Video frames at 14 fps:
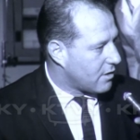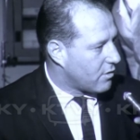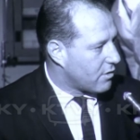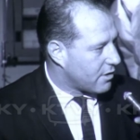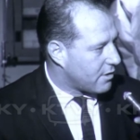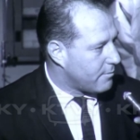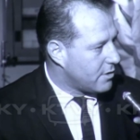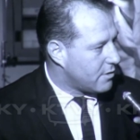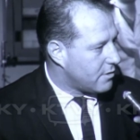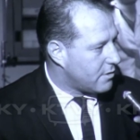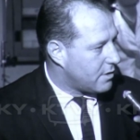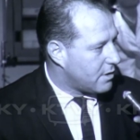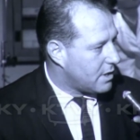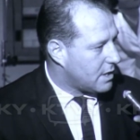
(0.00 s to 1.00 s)
to the moon
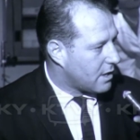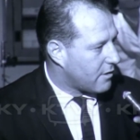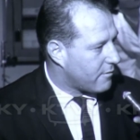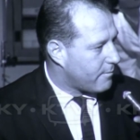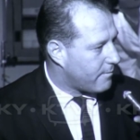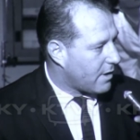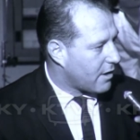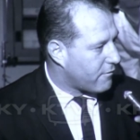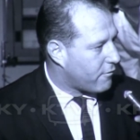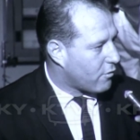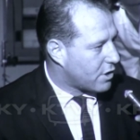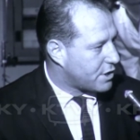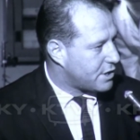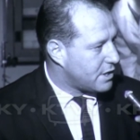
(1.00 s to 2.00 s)
on about a
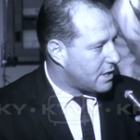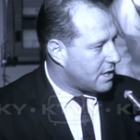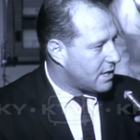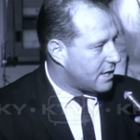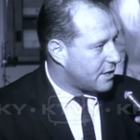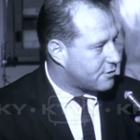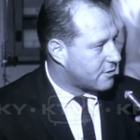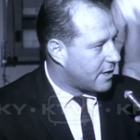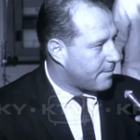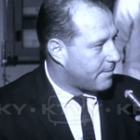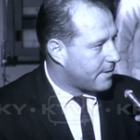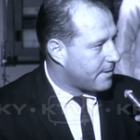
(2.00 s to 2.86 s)
14-day trip.